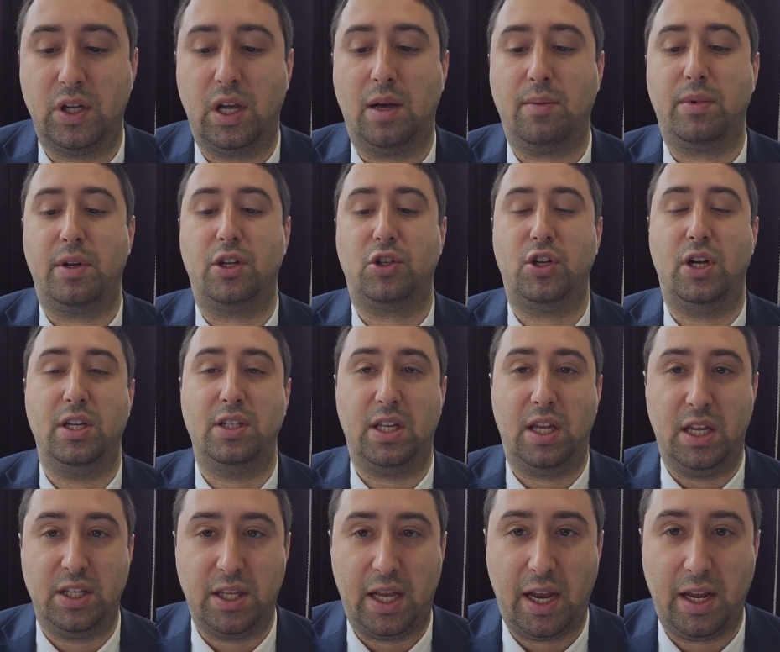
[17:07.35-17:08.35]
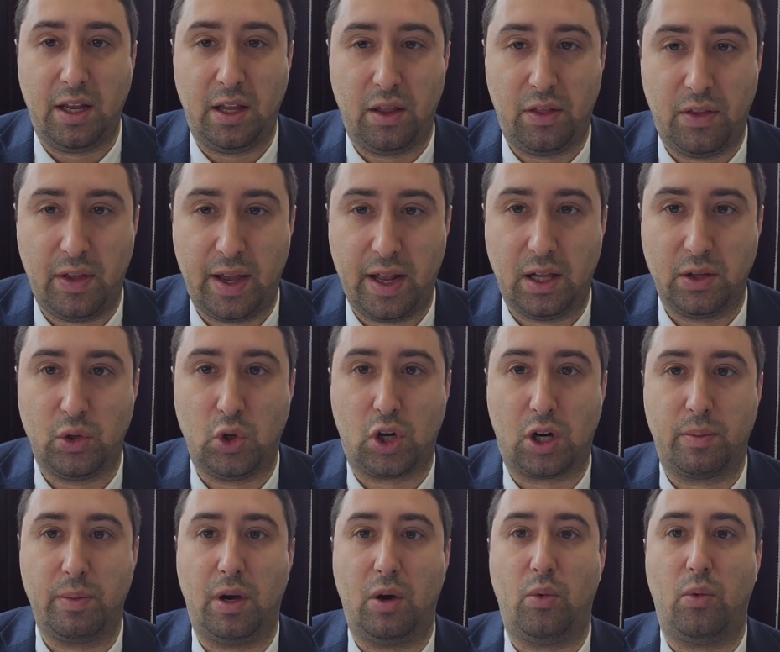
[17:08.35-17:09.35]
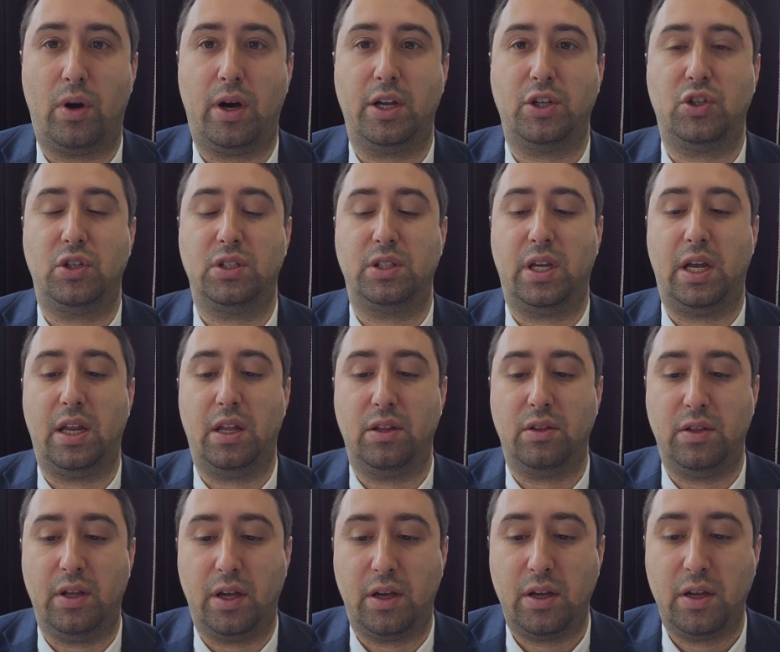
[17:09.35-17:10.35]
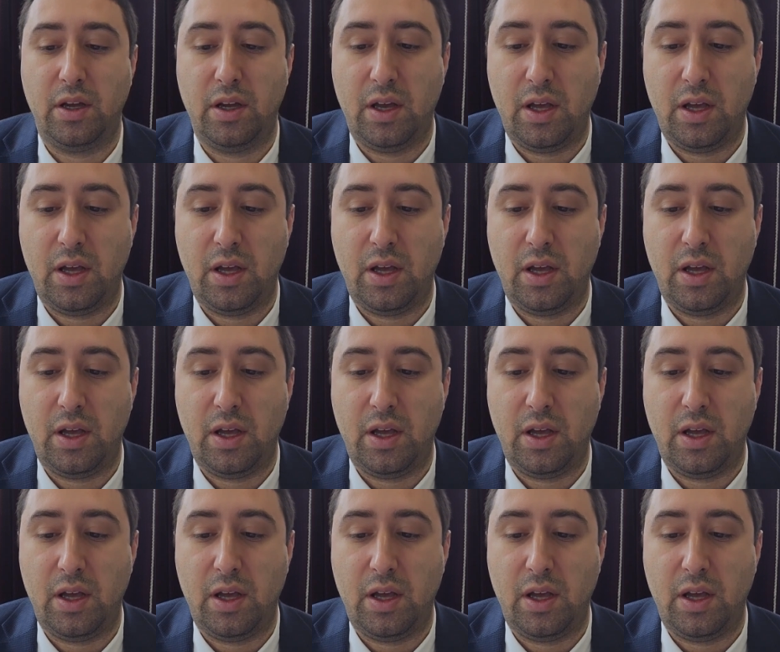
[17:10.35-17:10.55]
I'm going to translate it as the 80th day. I'll talk about why I translate the 80th day